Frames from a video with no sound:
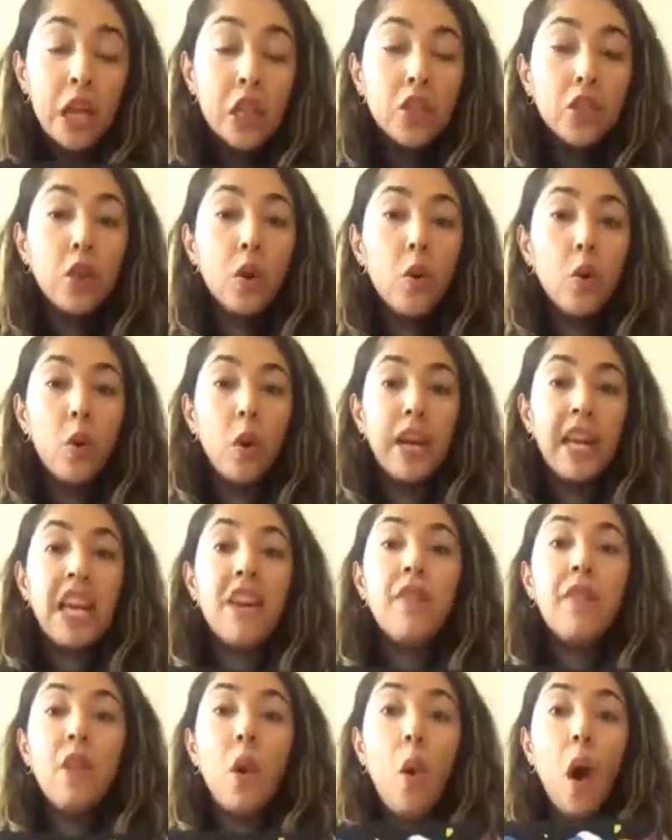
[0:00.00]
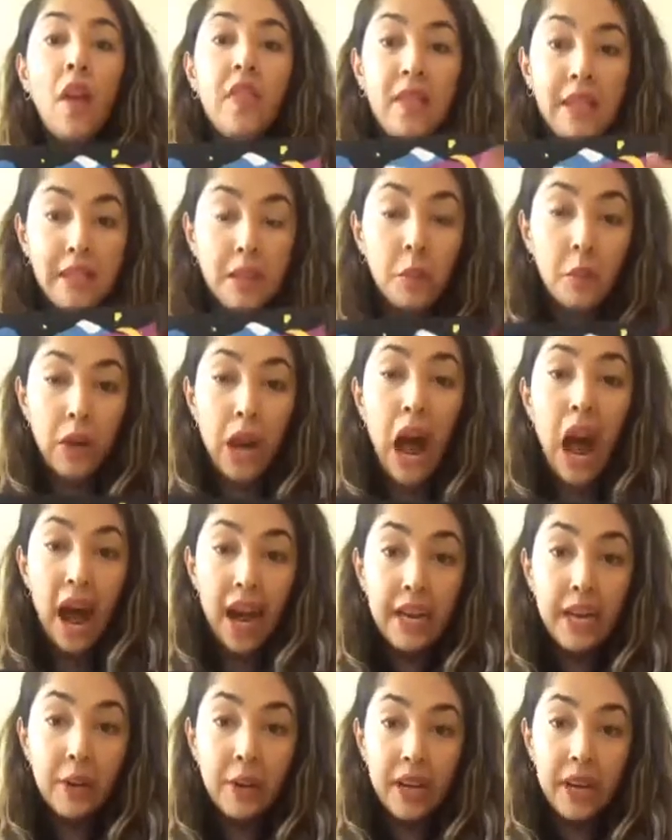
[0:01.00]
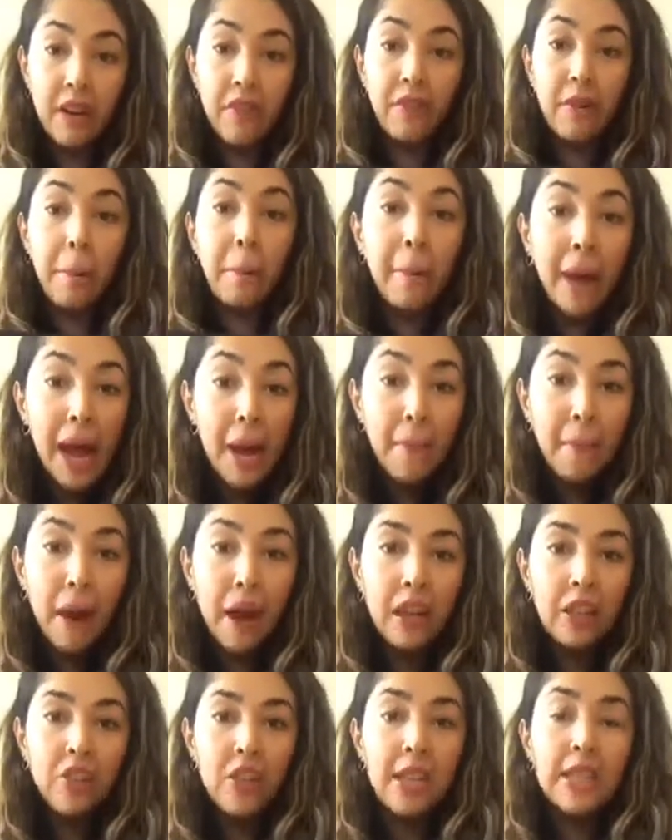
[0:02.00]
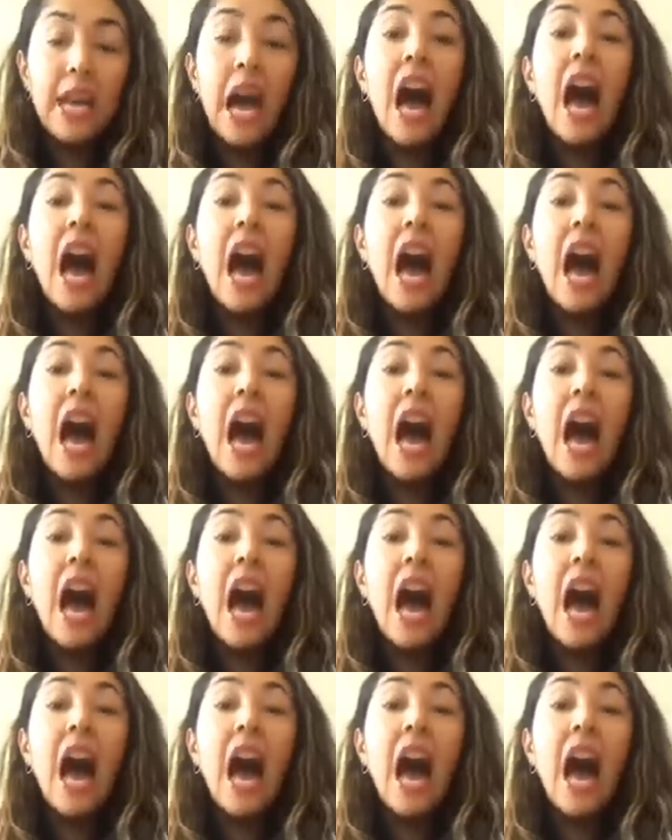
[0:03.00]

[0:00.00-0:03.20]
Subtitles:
So even though this is what I created for my project,